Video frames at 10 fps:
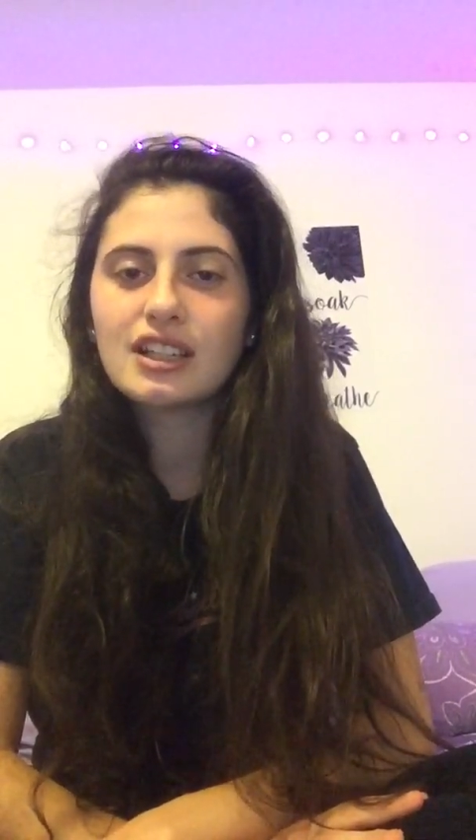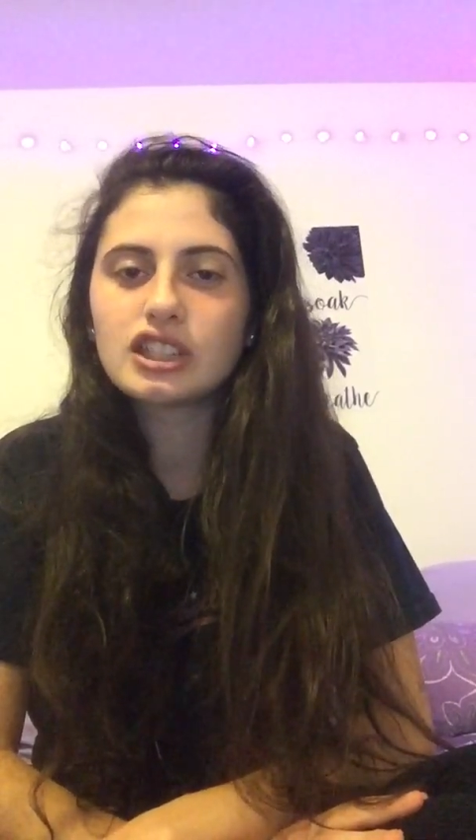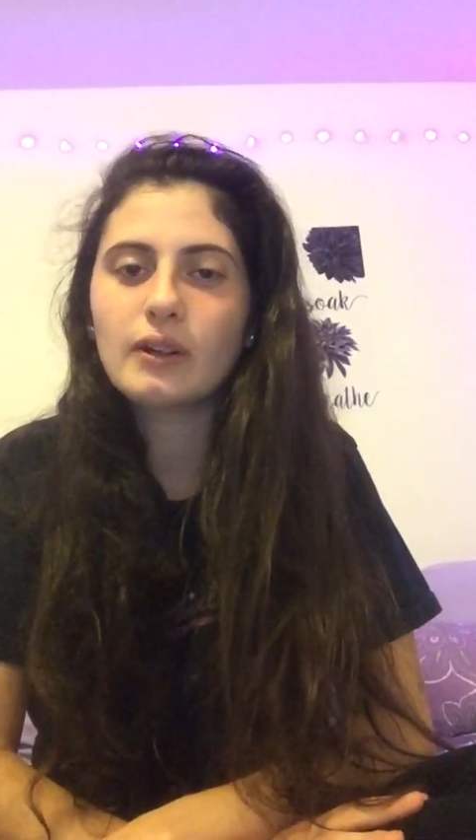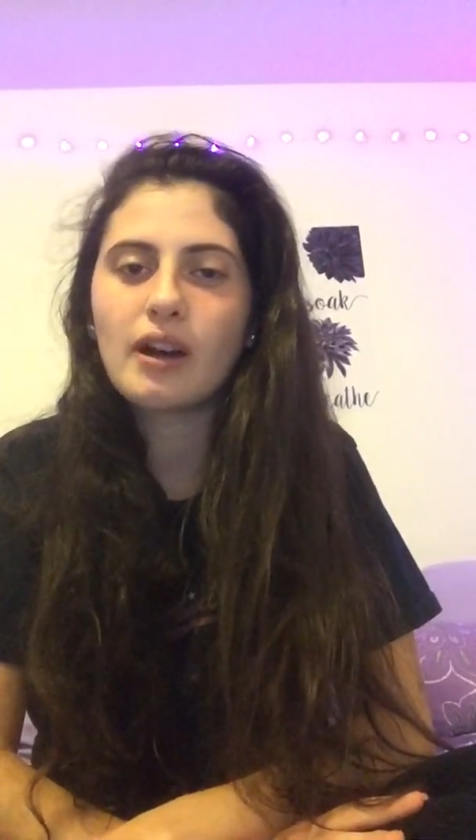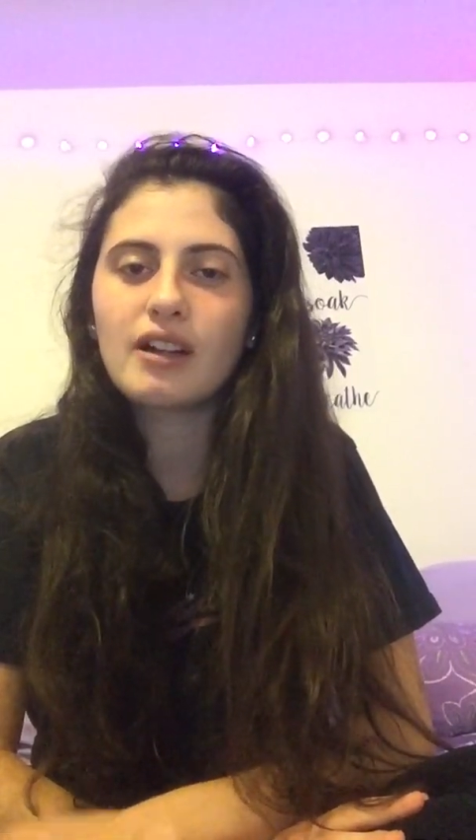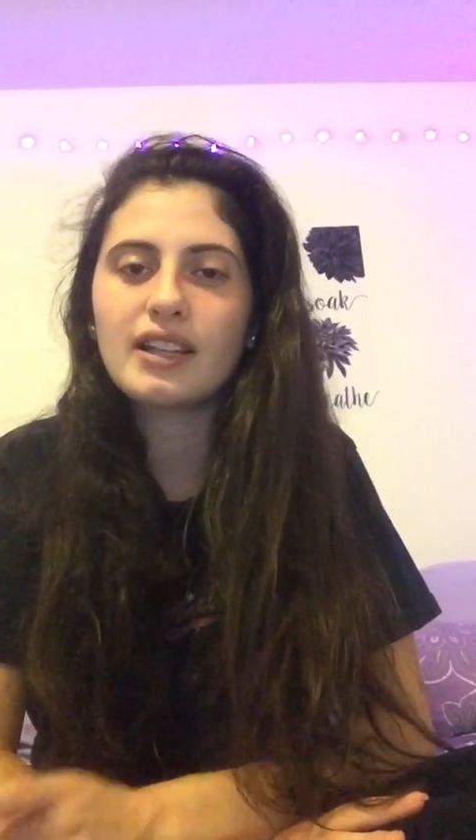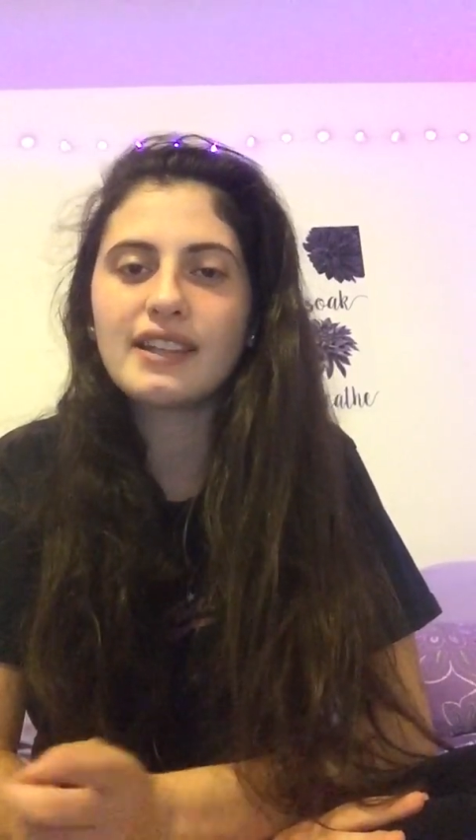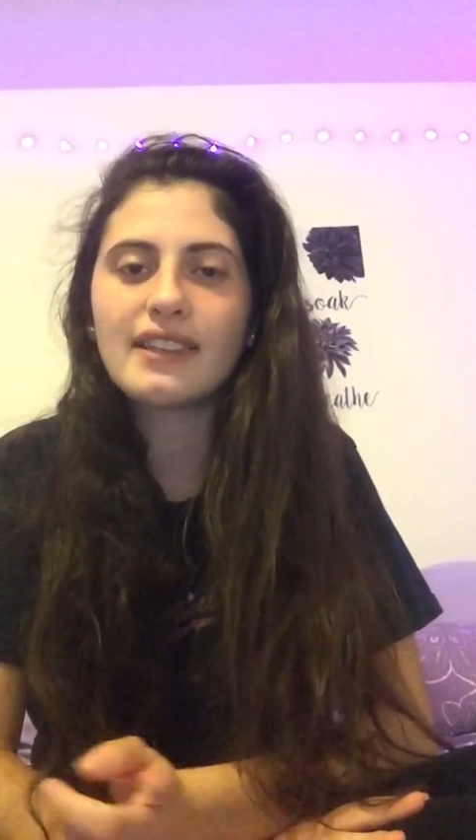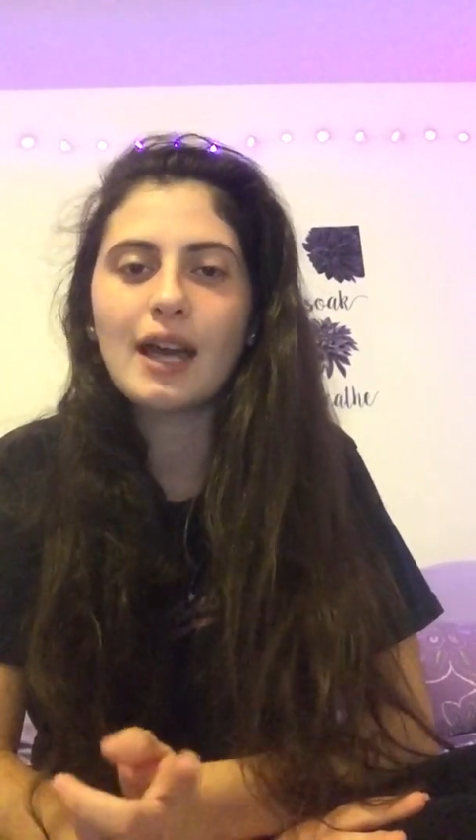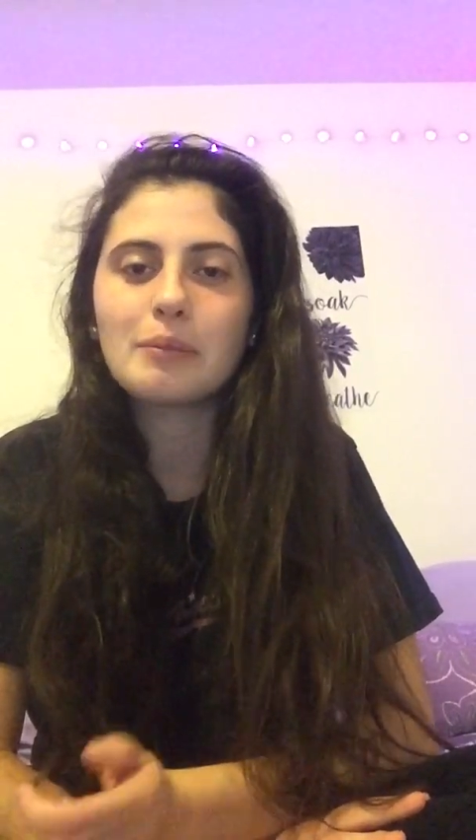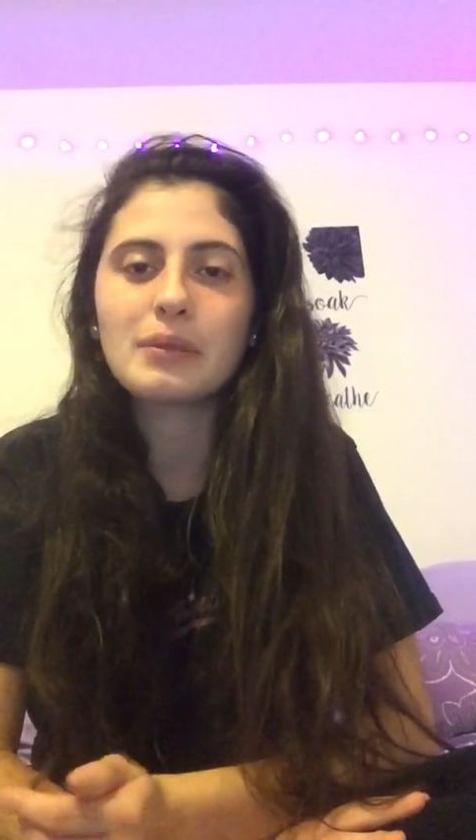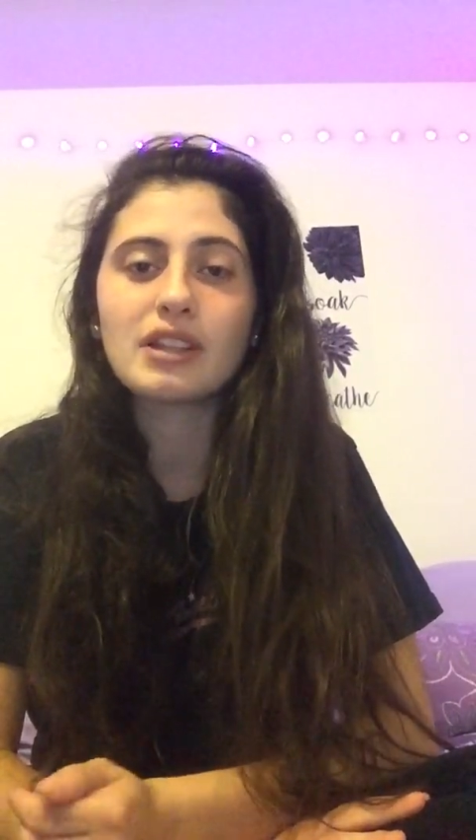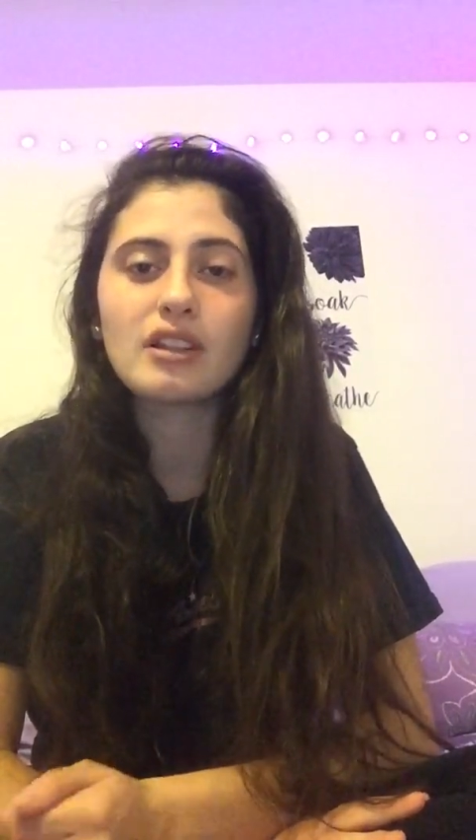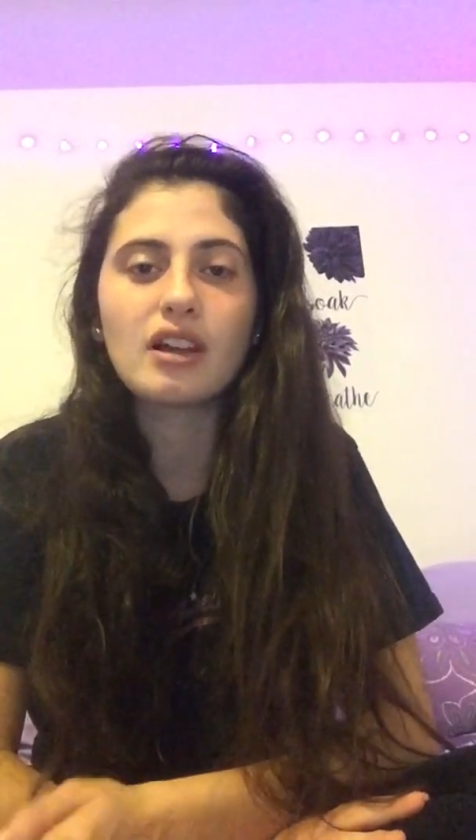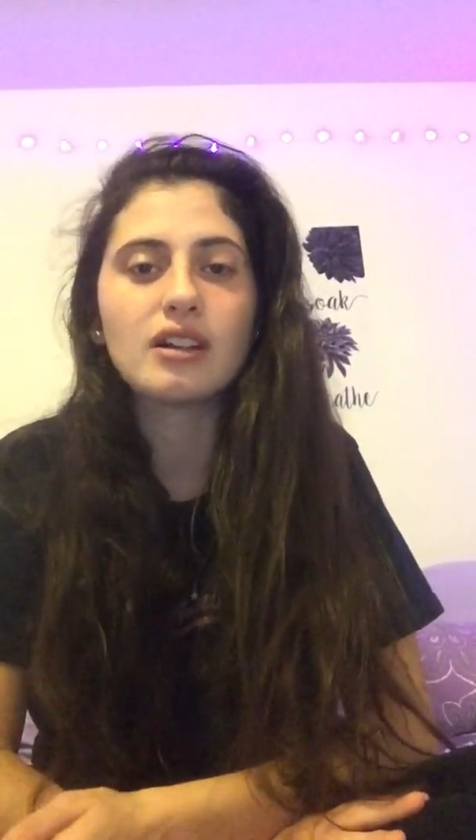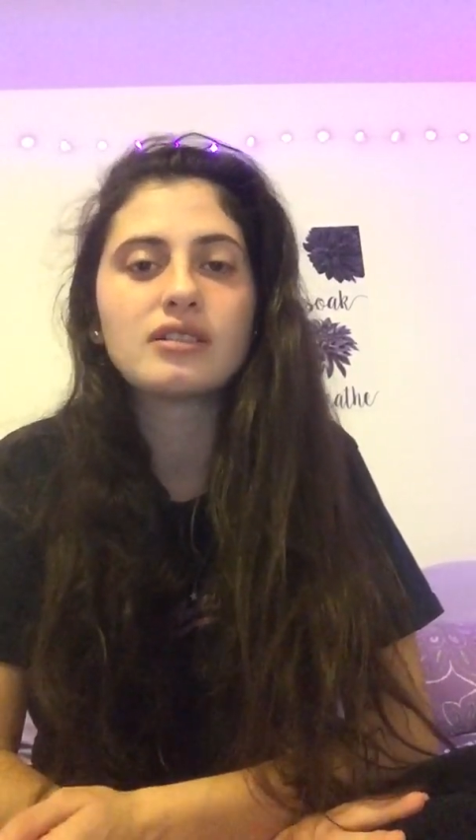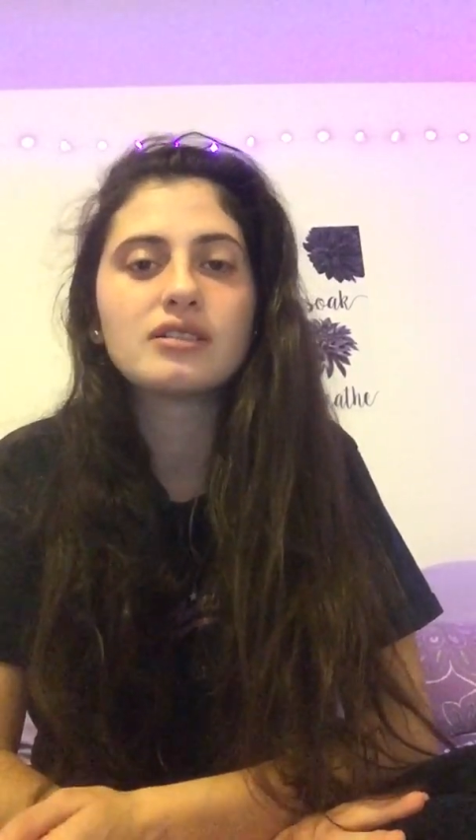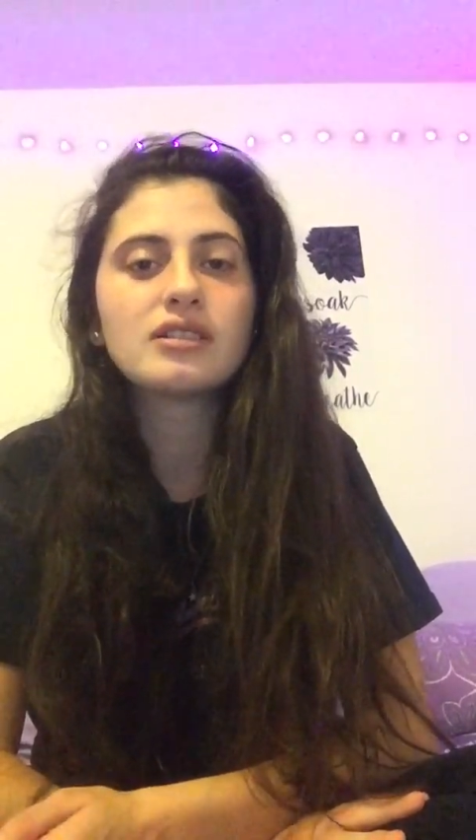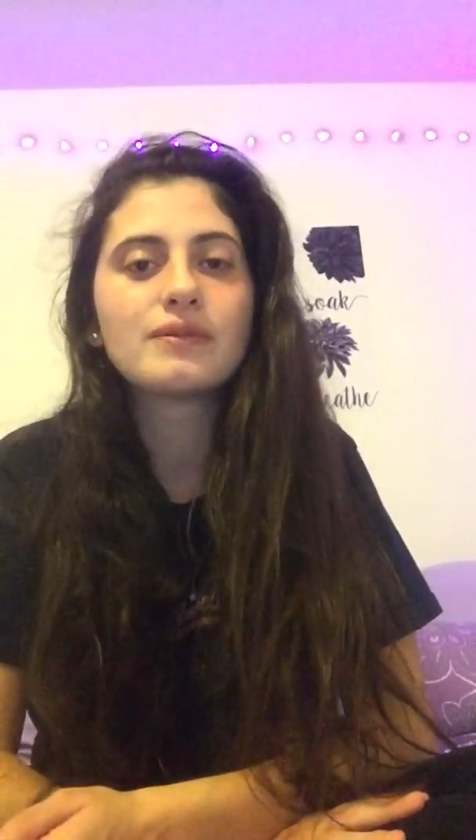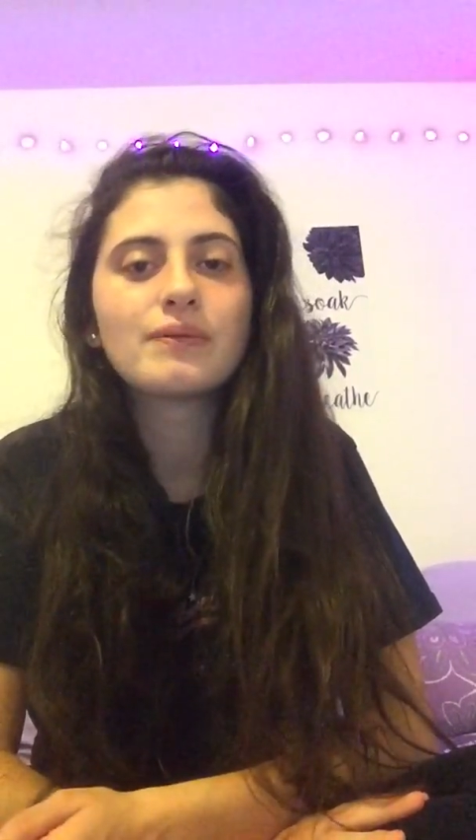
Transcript: so I'll link that below,